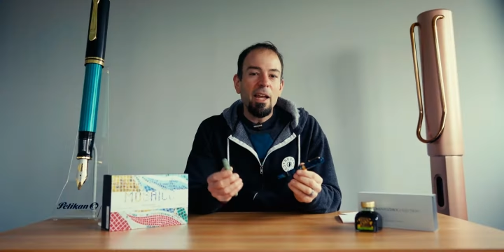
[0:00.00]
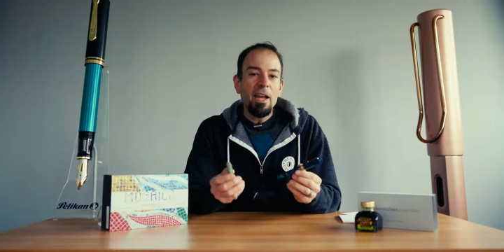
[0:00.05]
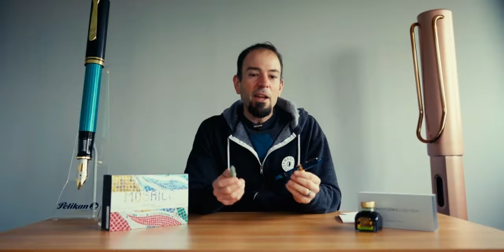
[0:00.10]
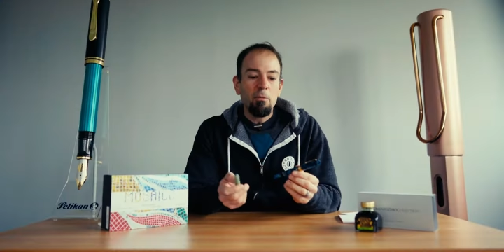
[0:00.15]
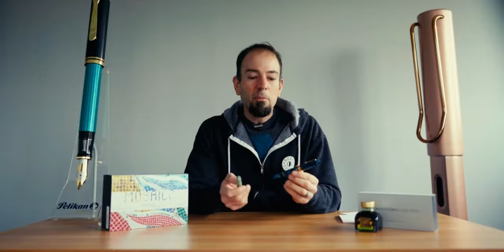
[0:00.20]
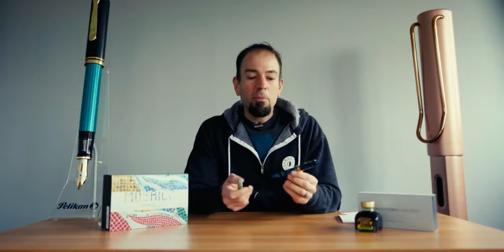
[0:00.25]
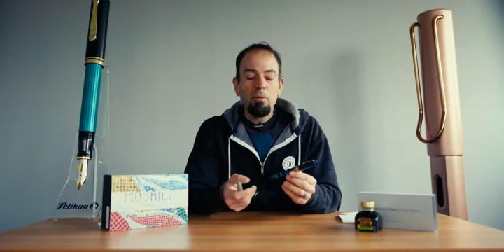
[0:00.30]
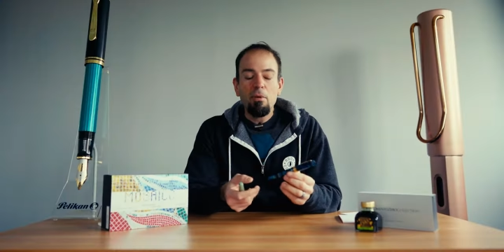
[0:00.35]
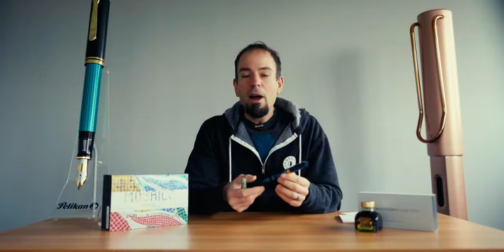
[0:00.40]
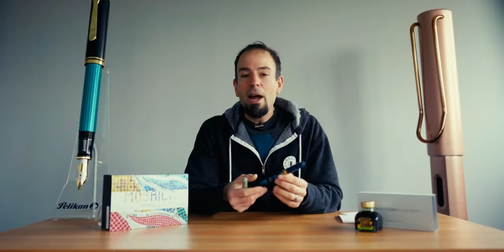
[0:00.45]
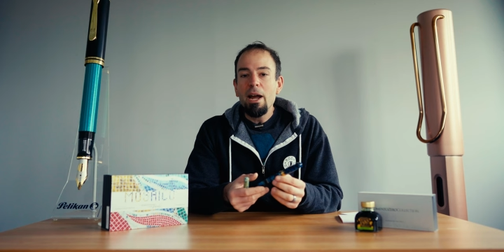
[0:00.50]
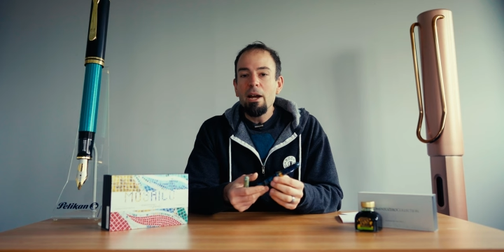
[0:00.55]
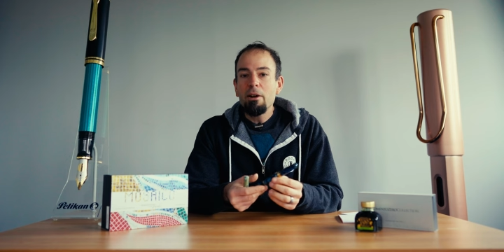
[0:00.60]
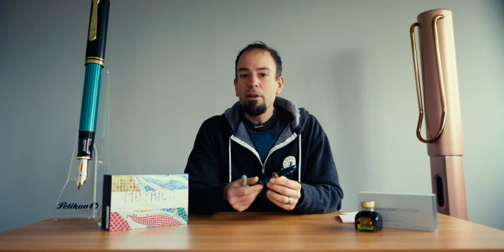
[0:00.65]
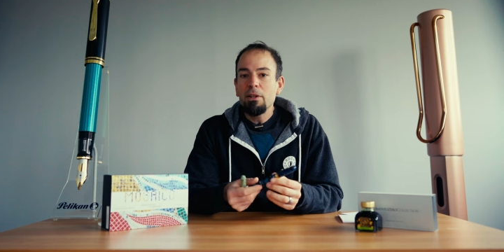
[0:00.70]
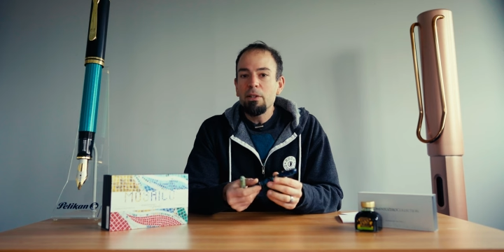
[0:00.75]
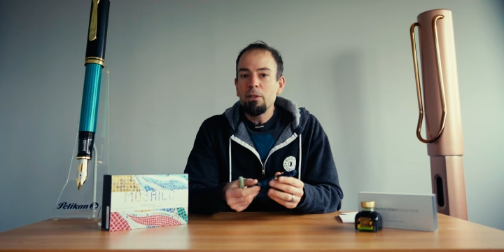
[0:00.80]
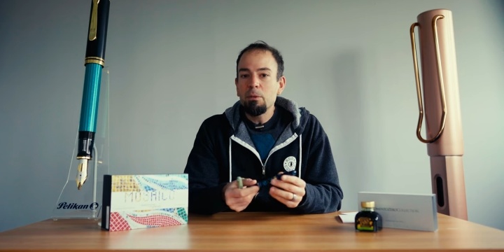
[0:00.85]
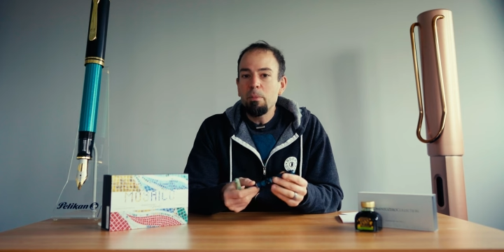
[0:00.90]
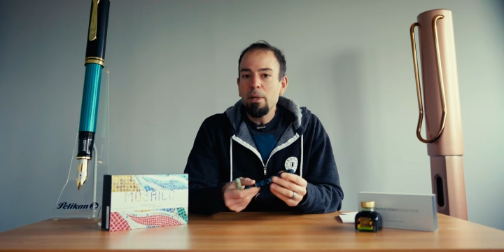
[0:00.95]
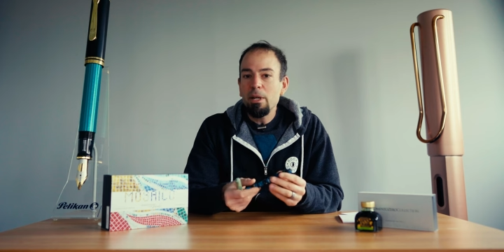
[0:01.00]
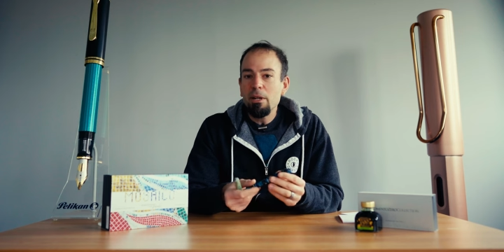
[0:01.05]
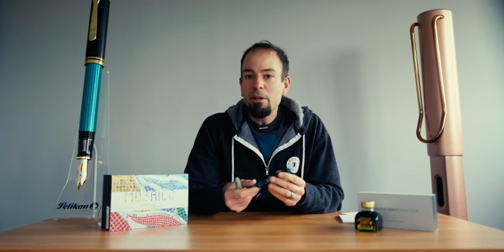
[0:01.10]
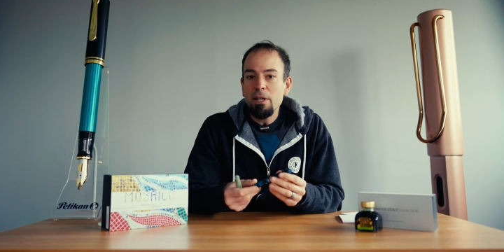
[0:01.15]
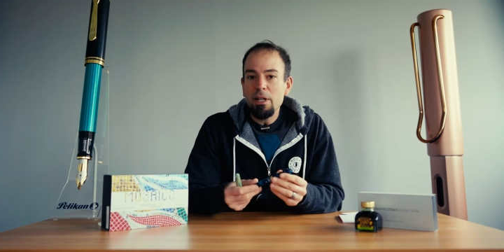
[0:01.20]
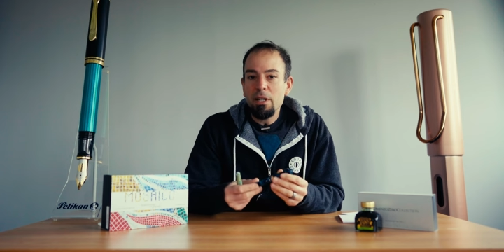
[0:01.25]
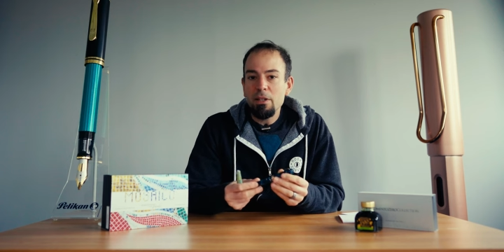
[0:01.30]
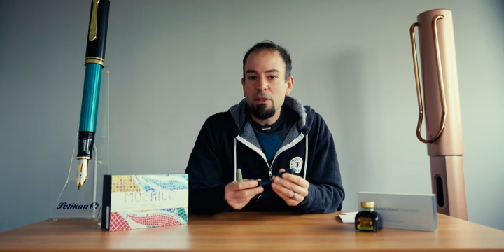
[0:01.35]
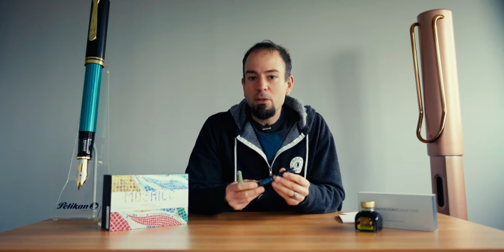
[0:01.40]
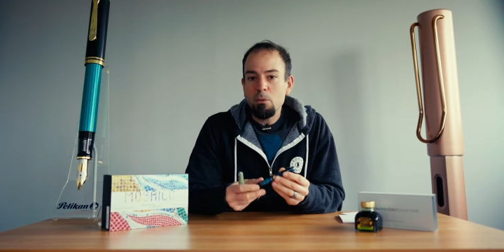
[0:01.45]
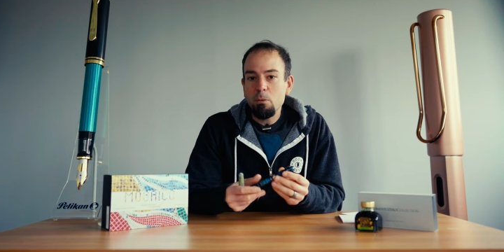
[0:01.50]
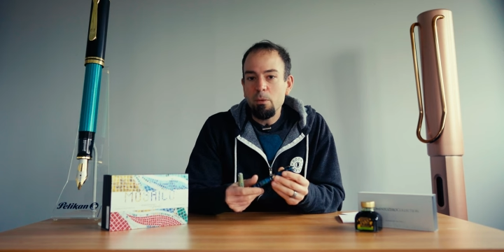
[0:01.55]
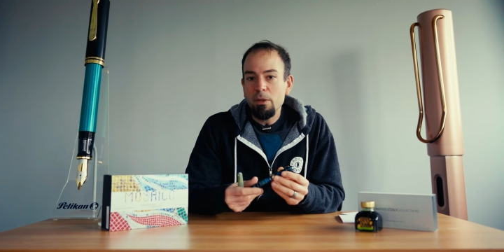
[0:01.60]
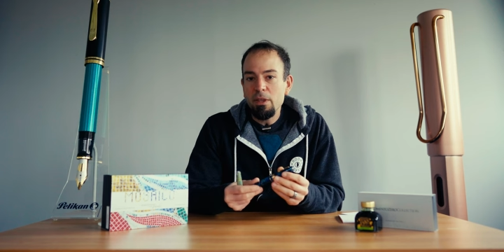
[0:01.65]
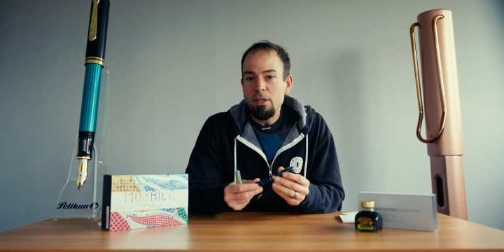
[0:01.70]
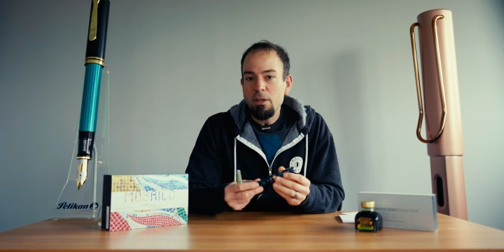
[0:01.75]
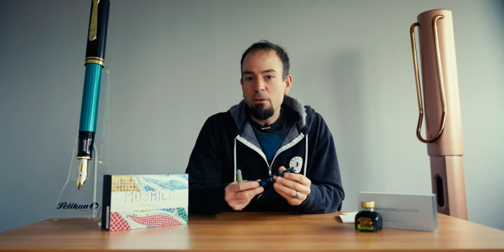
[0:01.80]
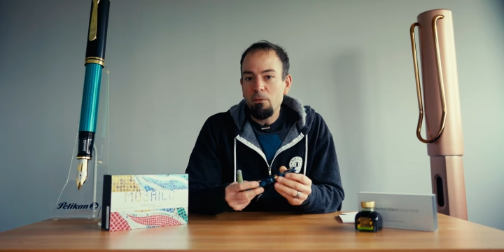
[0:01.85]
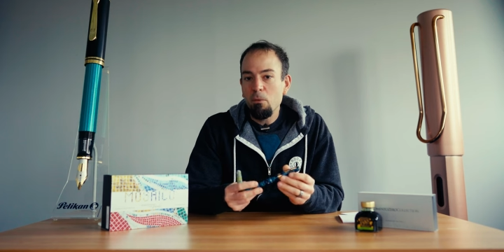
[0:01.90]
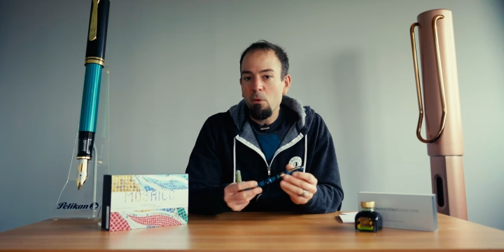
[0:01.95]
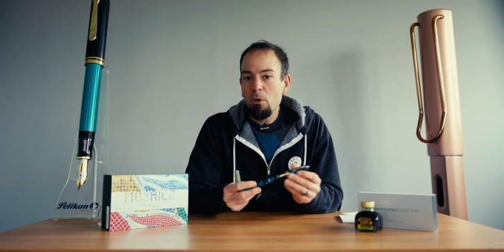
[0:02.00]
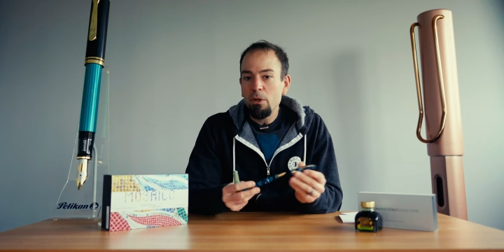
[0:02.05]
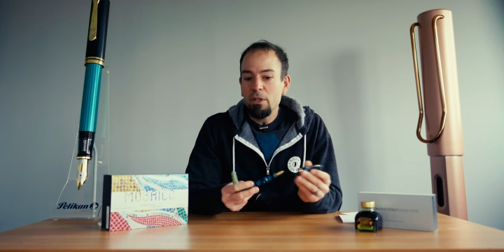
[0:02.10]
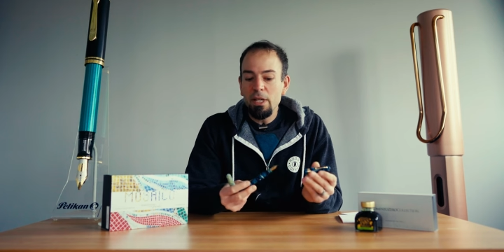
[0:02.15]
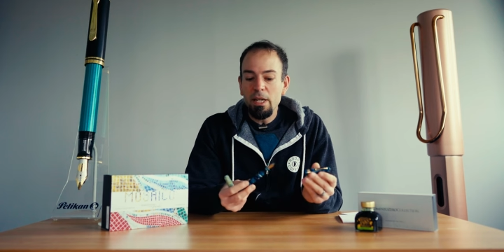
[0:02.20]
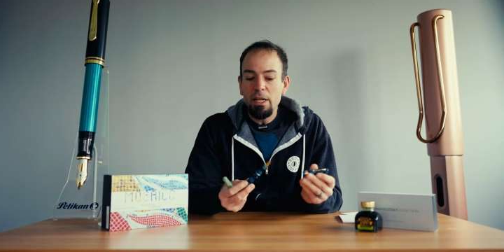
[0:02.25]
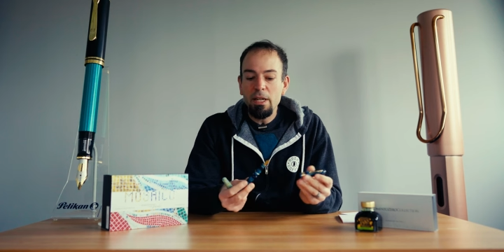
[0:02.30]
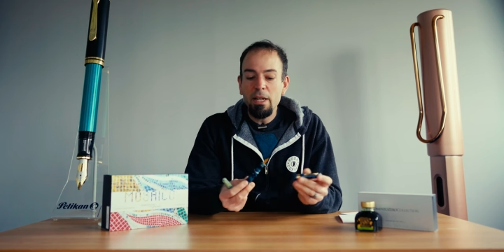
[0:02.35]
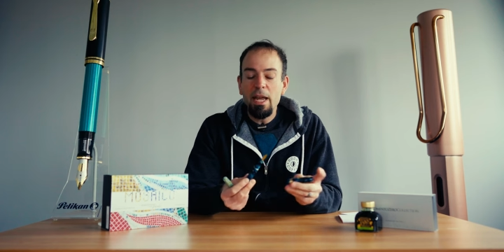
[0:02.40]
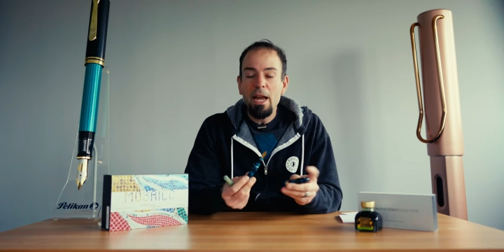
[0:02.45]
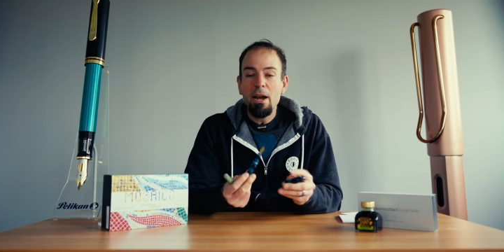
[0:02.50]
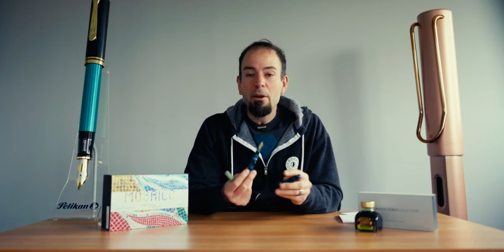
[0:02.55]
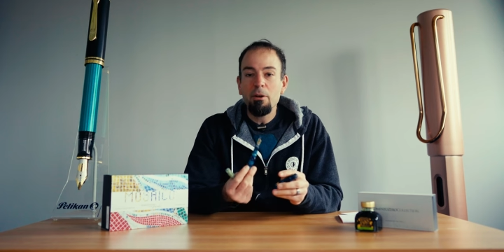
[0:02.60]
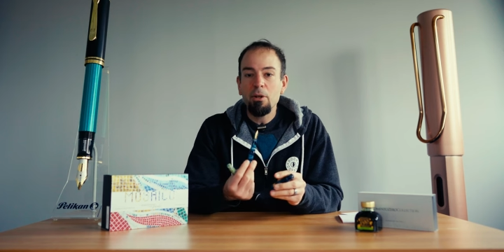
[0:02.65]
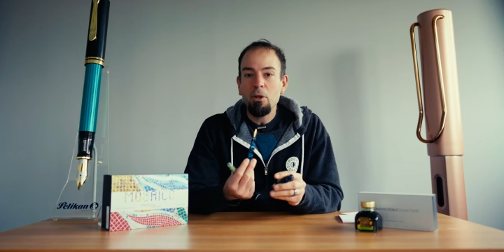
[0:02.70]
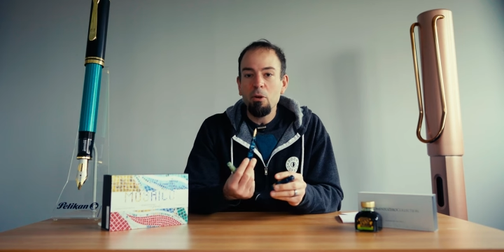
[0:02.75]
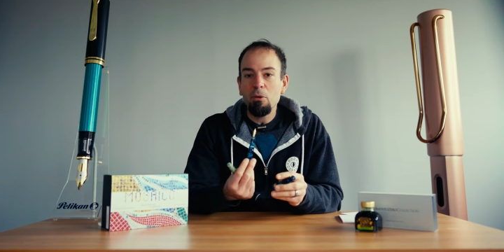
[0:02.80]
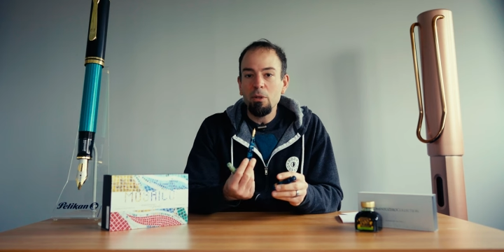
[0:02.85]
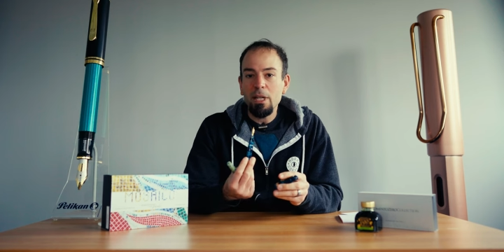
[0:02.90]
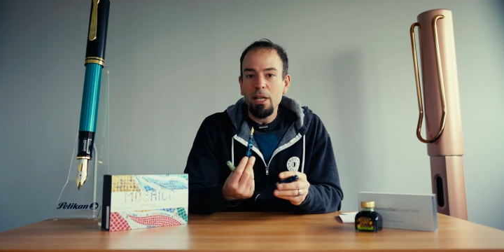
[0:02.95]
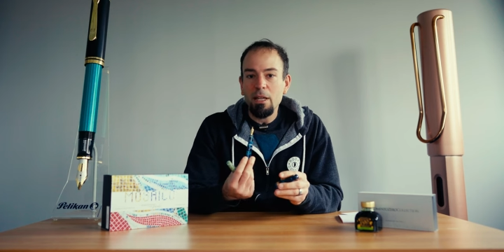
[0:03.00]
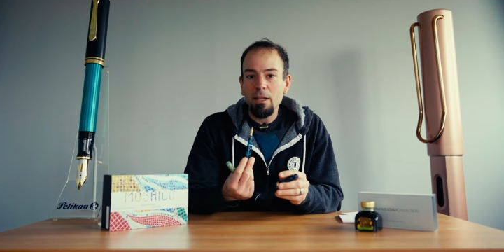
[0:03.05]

I have prior experience with the 14 karat gold